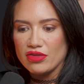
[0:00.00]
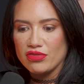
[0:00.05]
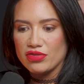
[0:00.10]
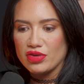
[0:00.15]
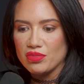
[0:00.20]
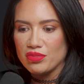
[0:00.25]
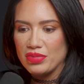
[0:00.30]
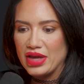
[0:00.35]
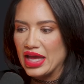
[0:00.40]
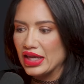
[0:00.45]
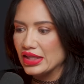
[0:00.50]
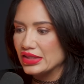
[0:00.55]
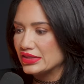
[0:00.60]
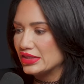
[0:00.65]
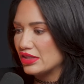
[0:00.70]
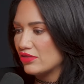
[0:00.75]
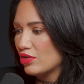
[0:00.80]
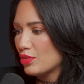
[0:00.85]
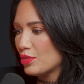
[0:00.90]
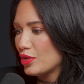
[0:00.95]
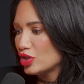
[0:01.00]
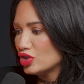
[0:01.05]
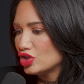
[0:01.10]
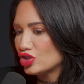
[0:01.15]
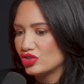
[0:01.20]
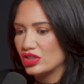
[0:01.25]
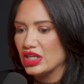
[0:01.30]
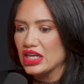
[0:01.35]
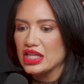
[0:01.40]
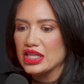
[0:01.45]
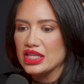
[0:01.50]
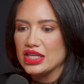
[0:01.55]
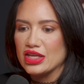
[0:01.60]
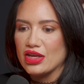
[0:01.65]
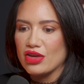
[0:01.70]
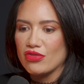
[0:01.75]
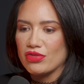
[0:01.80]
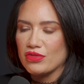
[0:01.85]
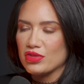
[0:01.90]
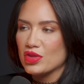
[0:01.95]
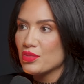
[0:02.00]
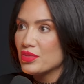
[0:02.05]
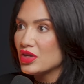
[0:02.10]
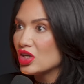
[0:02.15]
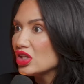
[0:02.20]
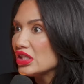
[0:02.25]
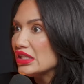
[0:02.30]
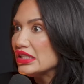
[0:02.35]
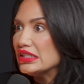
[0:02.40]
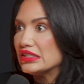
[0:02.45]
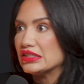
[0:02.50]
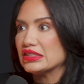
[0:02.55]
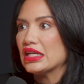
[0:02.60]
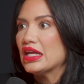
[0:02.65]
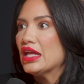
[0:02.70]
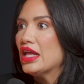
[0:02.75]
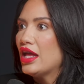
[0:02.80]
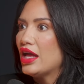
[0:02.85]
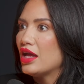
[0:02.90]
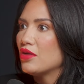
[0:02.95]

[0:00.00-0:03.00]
from Pakistan, from Australia, from the Middle East, right.